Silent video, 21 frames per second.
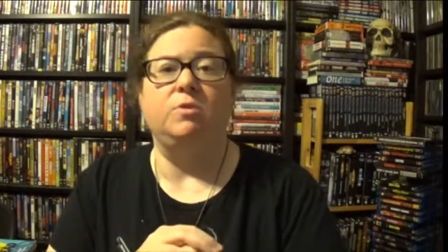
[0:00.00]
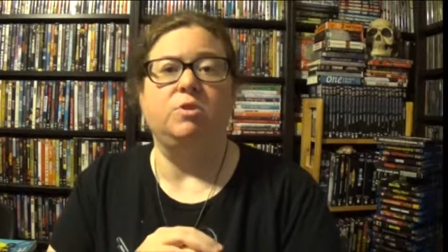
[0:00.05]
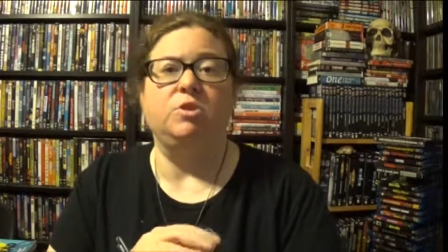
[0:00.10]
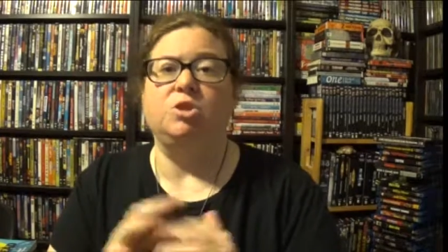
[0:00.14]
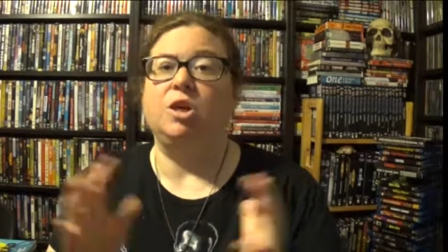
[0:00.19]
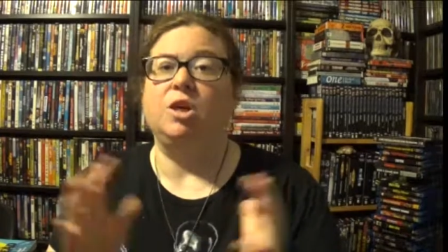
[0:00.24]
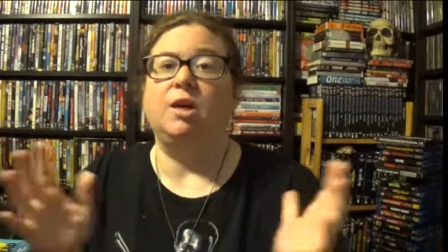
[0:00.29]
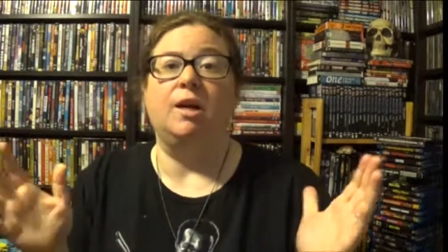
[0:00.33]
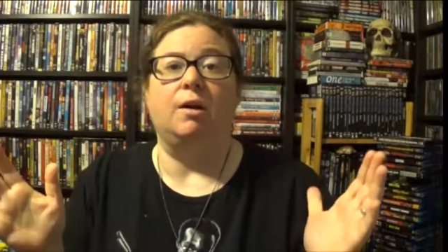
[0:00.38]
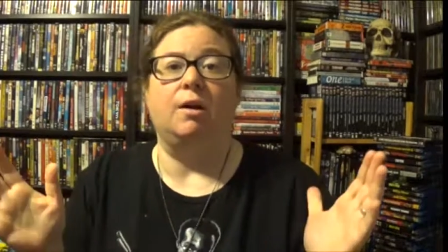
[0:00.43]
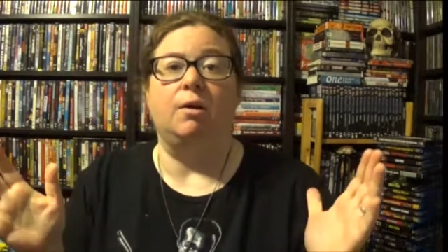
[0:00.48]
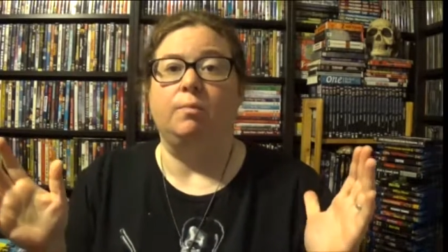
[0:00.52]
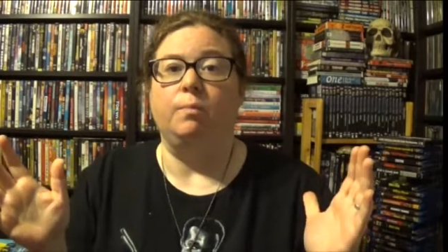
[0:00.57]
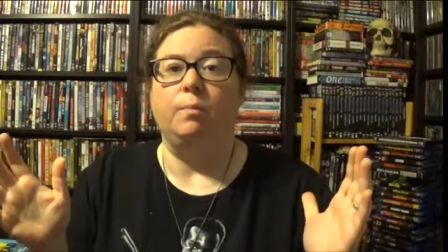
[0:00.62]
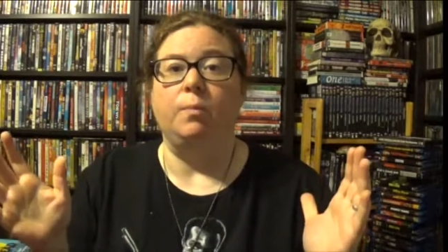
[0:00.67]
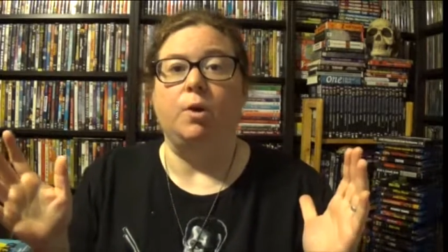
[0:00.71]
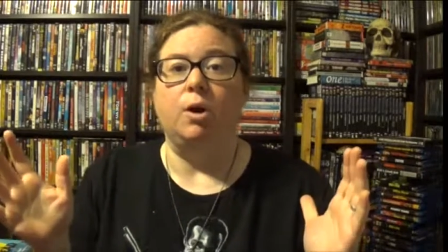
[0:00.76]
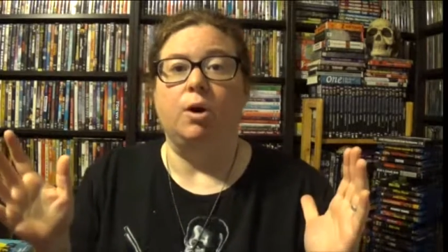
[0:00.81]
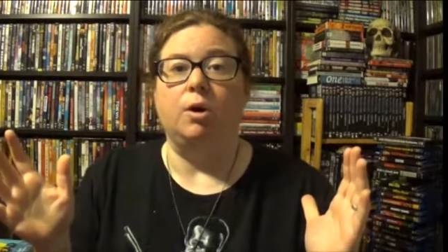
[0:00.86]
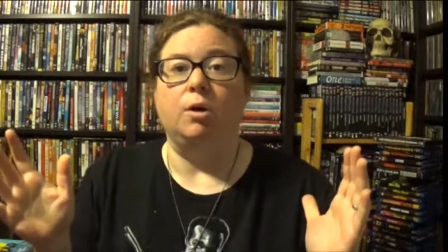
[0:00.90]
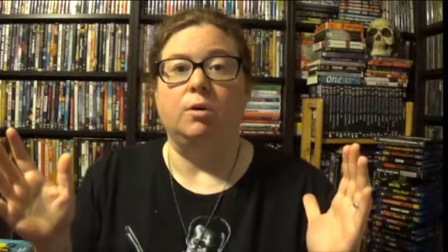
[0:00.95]
check it out
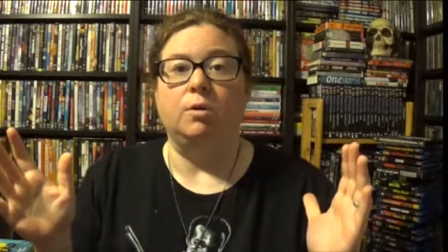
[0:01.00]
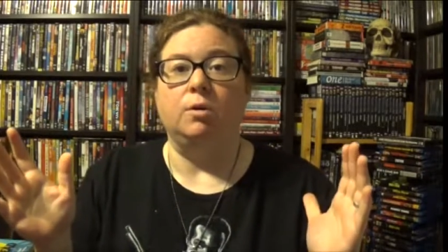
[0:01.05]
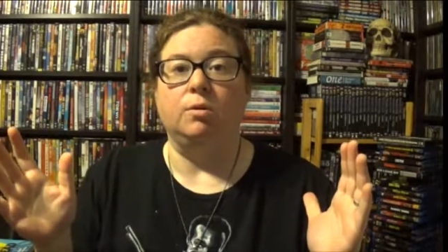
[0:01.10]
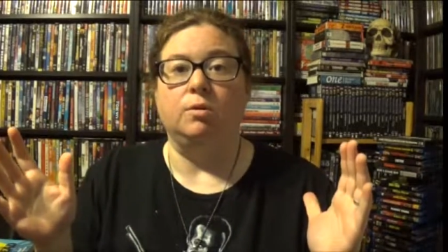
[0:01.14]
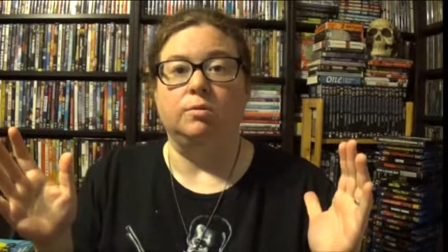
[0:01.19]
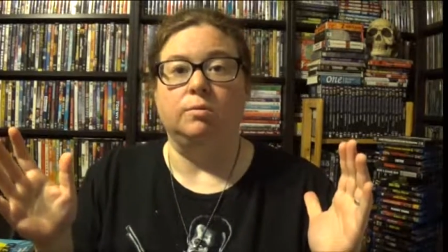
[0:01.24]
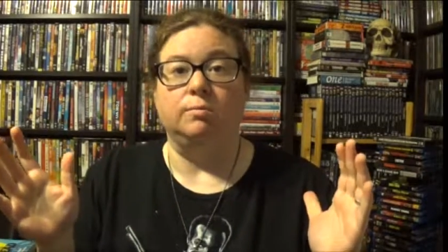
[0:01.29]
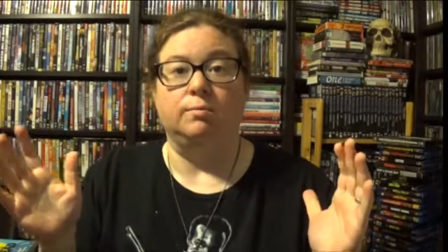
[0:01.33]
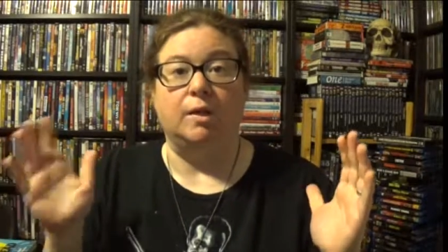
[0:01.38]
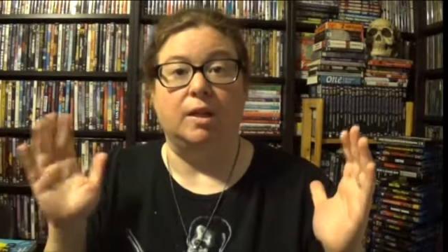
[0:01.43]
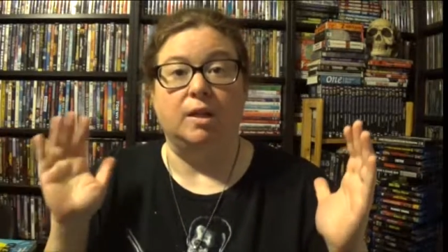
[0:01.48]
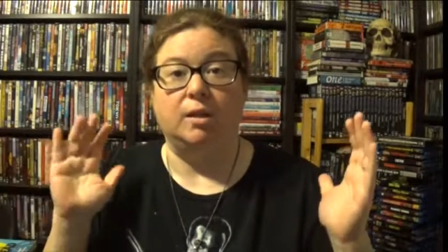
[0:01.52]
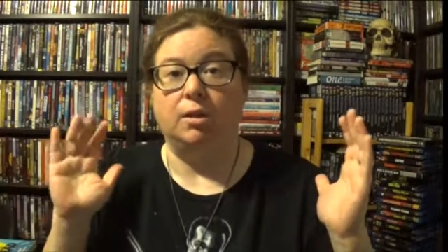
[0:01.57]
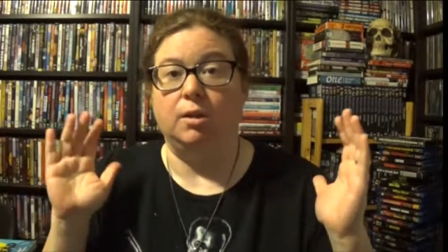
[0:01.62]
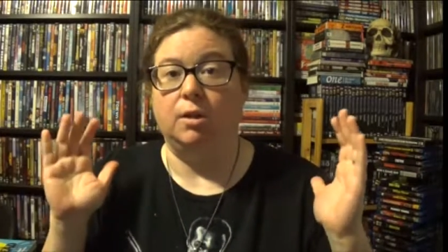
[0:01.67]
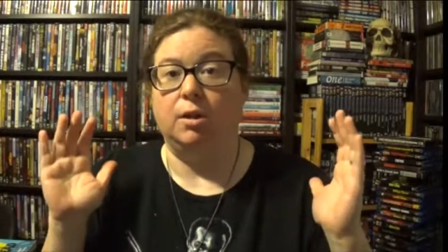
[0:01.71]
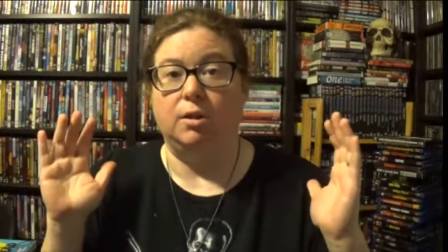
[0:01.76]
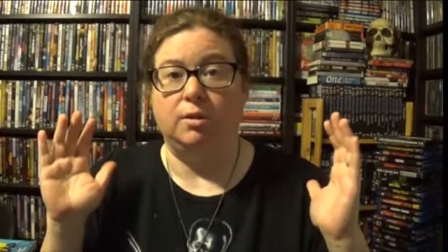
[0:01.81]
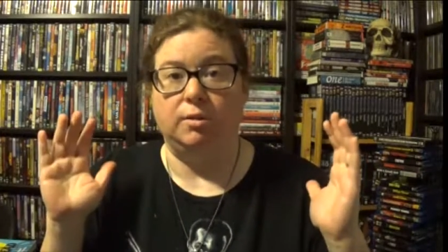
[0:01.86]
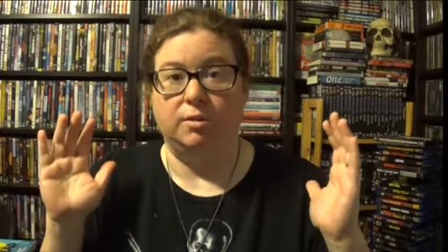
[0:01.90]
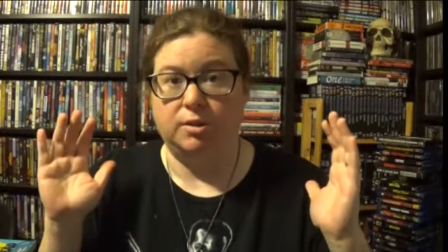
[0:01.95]
all month
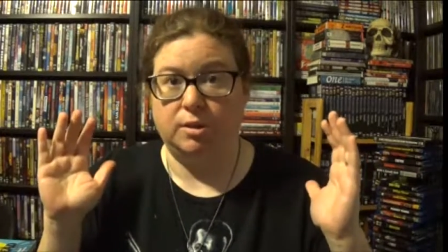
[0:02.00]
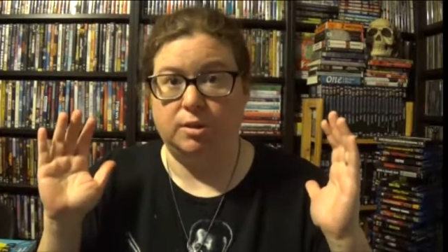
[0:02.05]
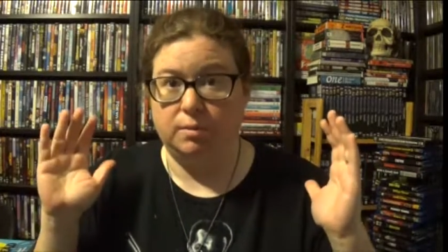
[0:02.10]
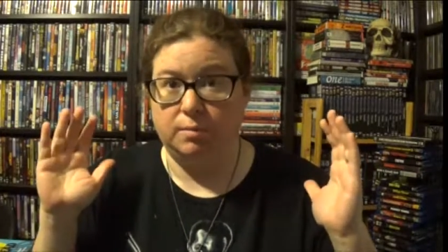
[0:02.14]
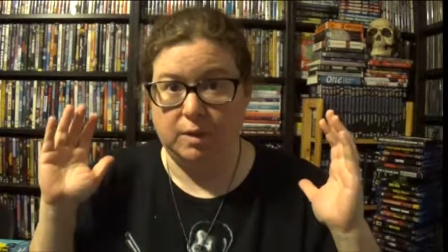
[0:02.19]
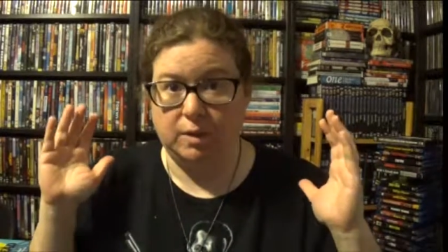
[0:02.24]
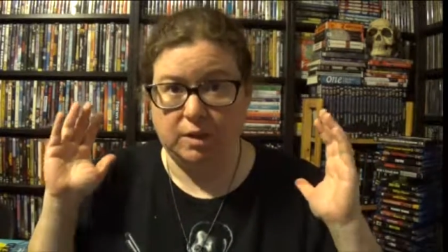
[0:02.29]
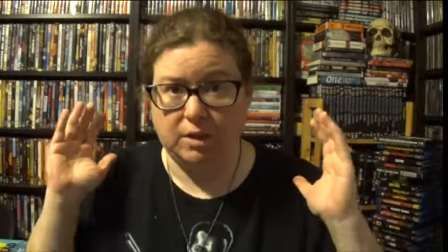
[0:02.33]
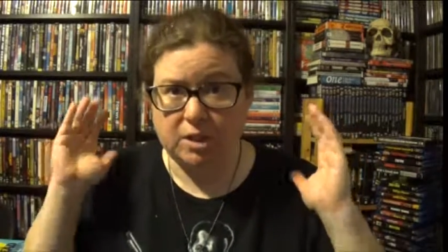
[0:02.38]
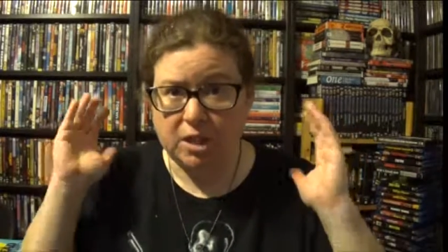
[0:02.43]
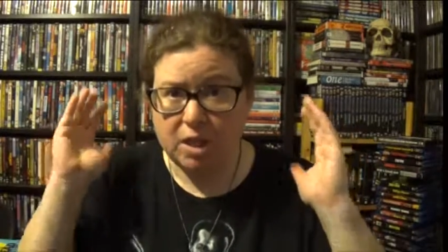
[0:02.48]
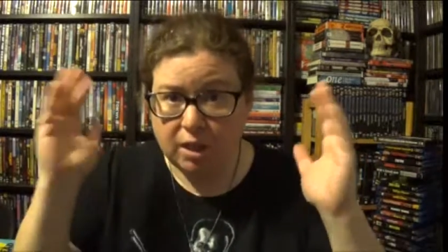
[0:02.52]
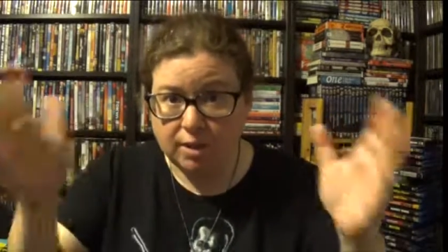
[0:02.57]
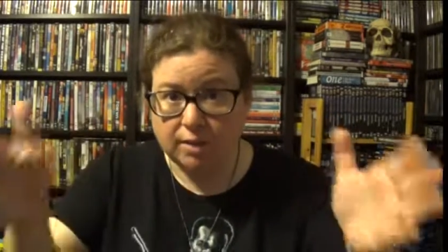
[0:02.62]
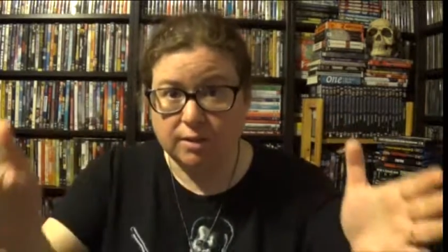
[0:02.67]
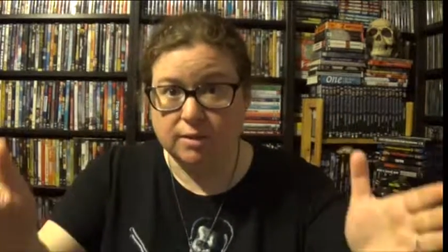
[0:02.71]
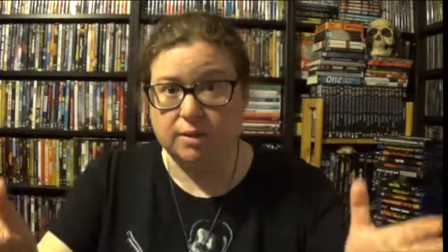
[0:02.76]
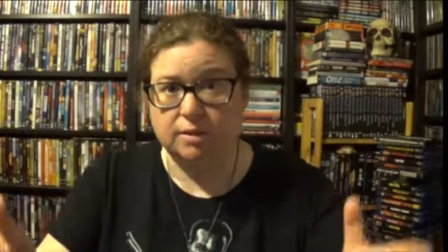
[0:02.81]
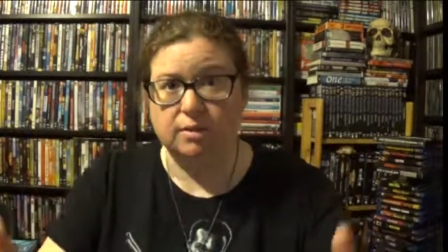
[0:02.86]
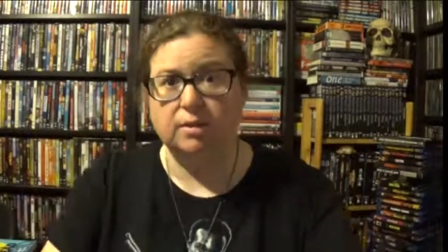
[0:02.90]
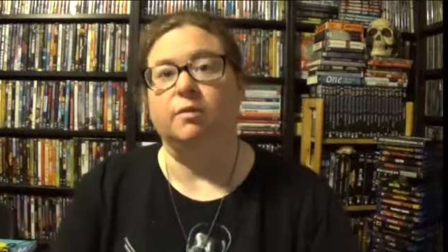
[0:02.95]
long. There's going to be
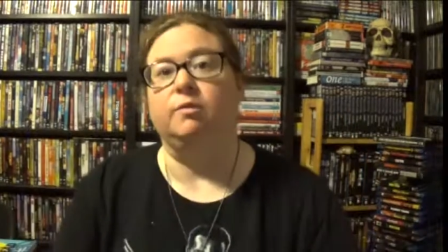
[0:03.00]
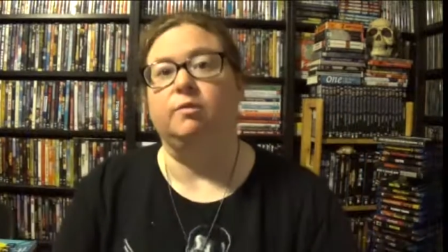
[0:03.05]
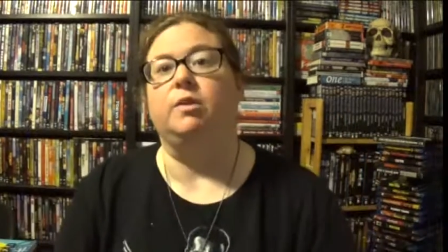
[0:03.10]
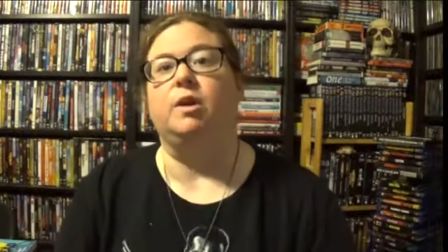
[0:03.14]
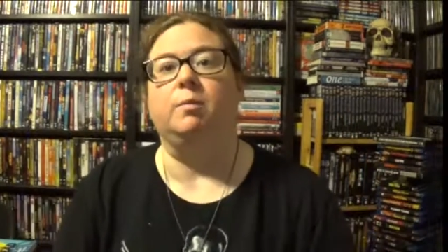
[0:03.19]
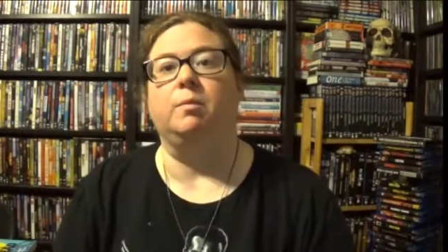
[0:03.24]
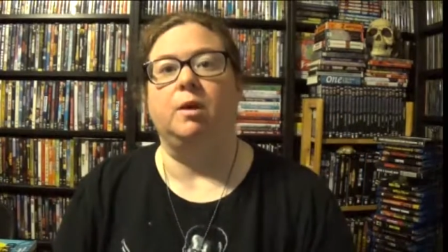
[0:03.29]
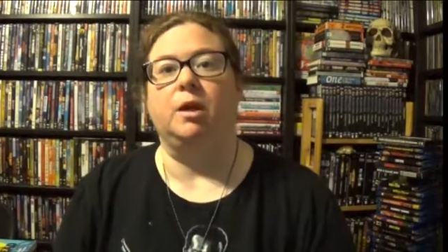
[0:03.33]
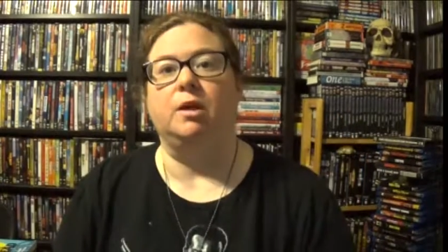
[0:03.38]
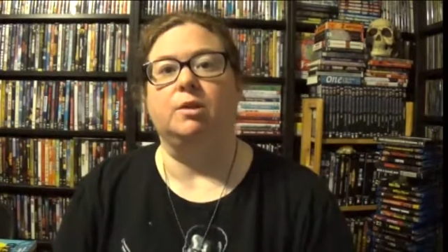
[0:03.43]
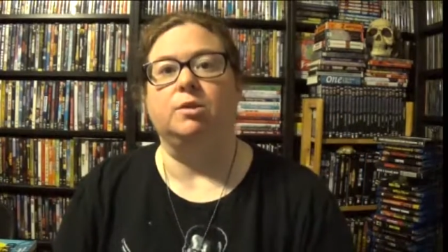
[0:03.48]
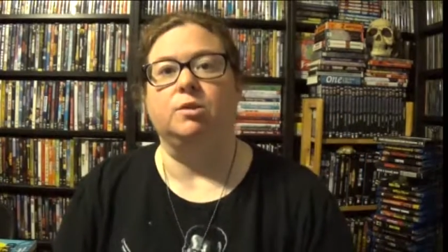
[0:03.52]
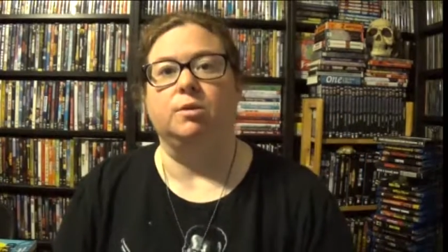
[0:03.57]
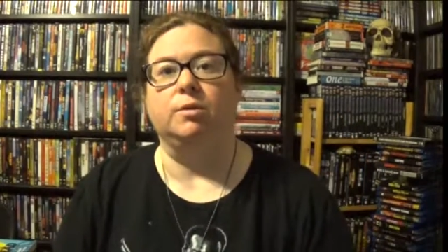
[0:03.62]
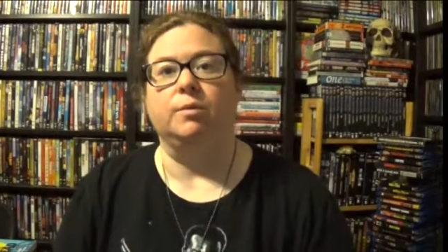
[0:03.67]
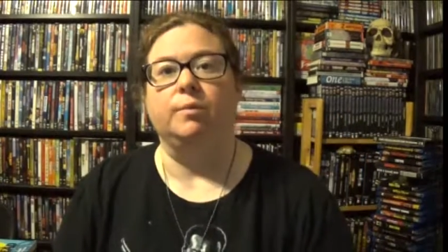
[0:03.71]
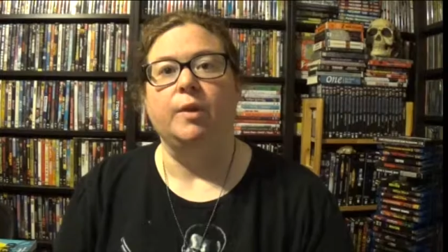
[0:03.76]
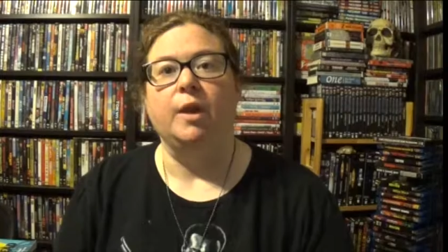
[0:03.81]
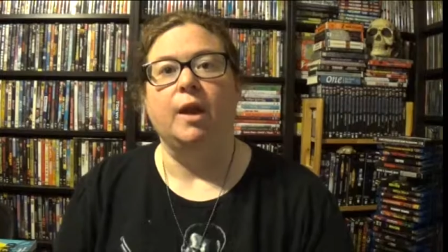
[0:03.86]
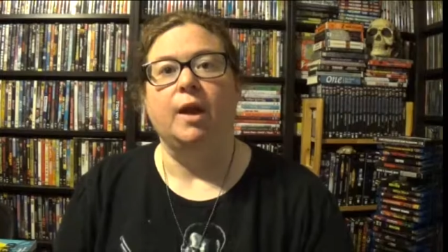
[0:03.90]
tons of stuff coming at you.